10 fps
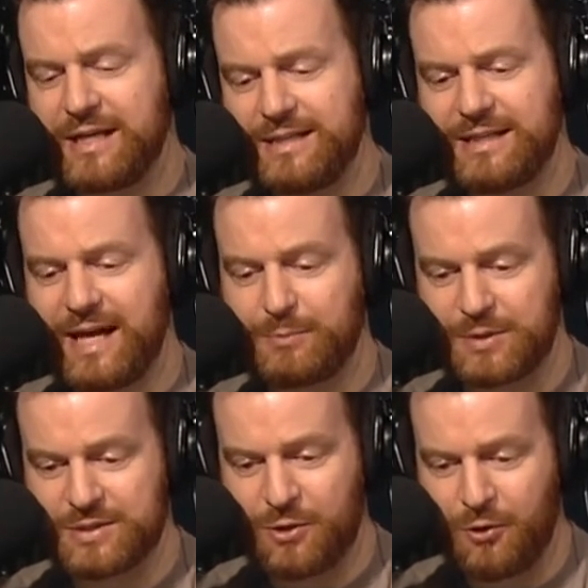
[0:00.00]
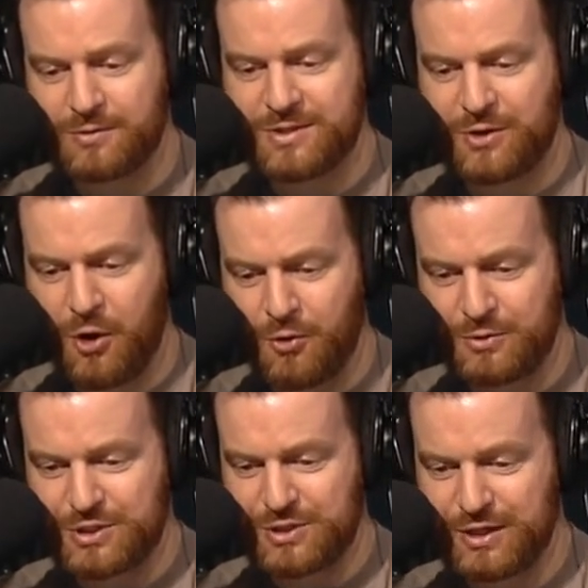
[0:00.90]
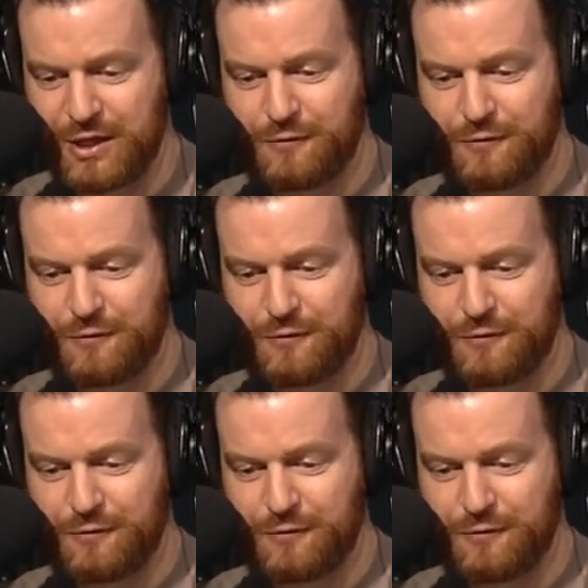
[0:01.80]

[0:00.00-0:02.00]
Indianapolis Colts coach,